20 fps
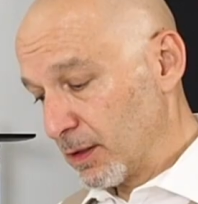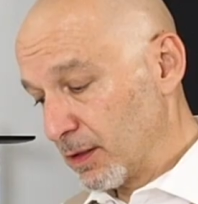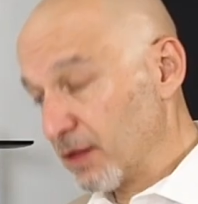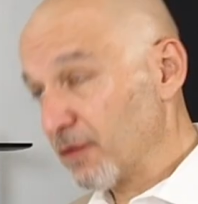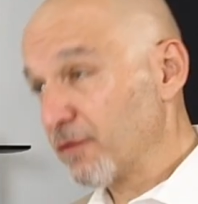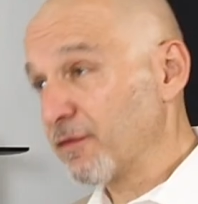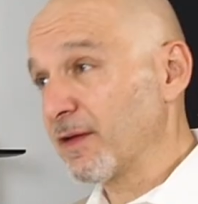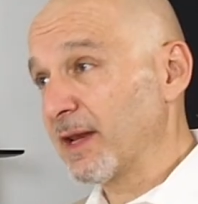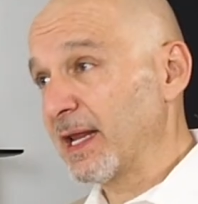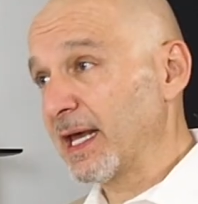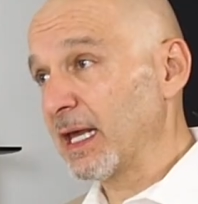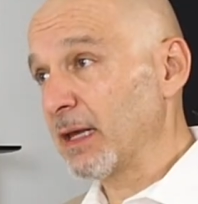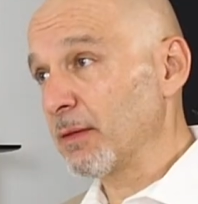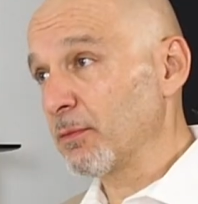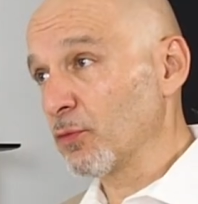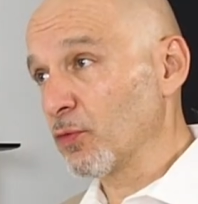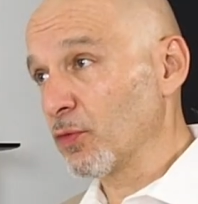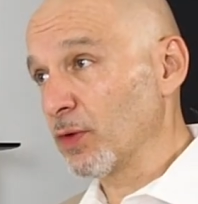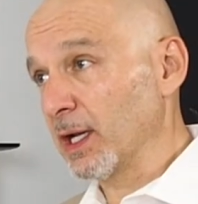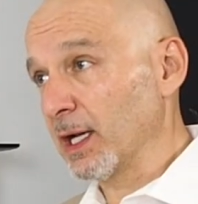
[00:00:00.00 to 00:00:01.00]
the
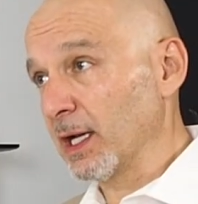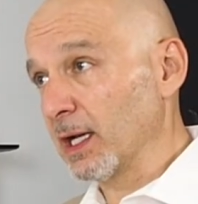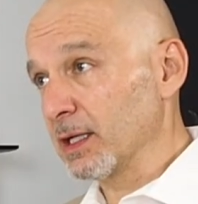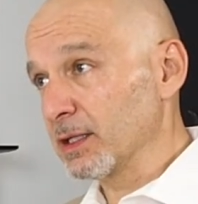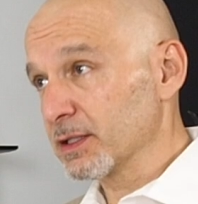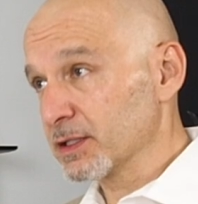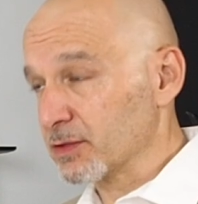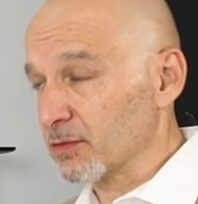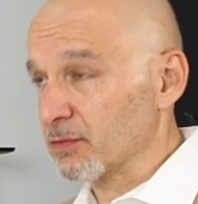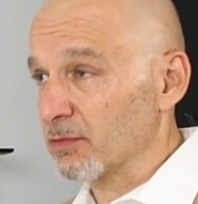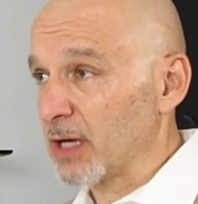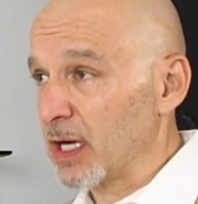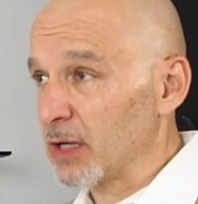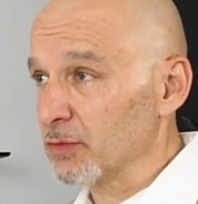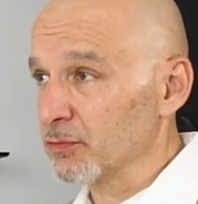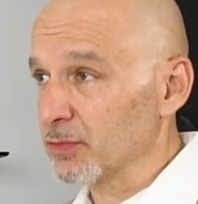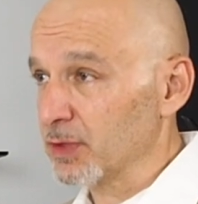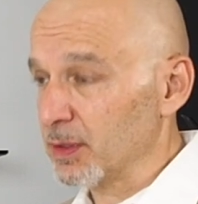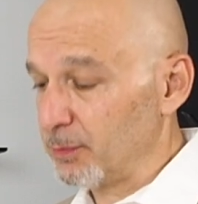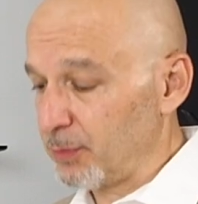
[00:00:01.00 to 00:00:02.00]
flame will
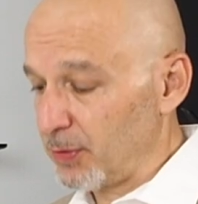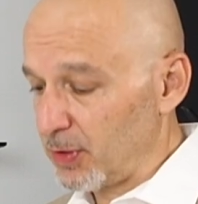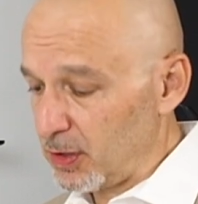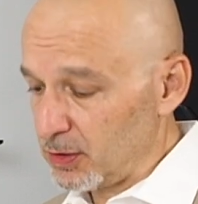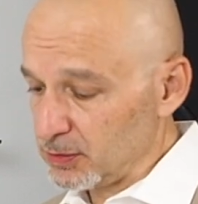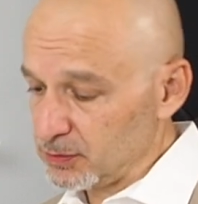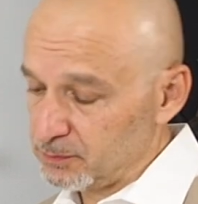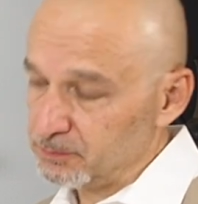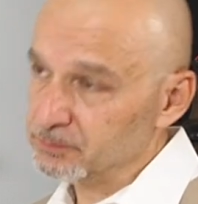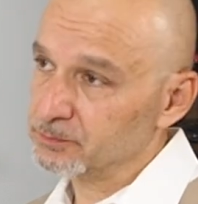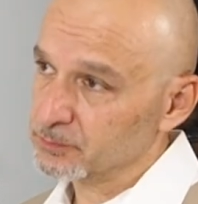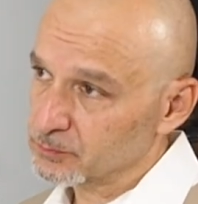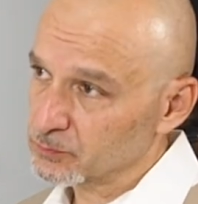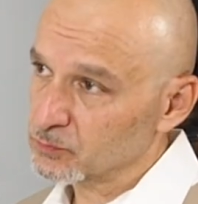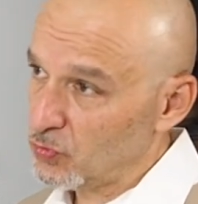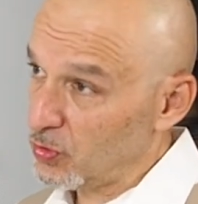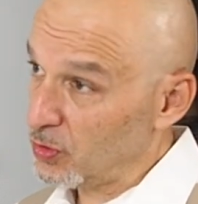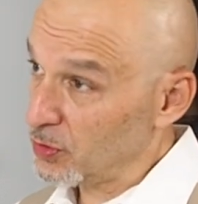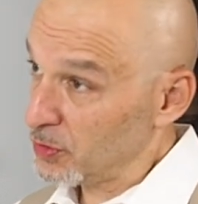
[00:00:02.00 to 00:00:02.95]
surround the pot or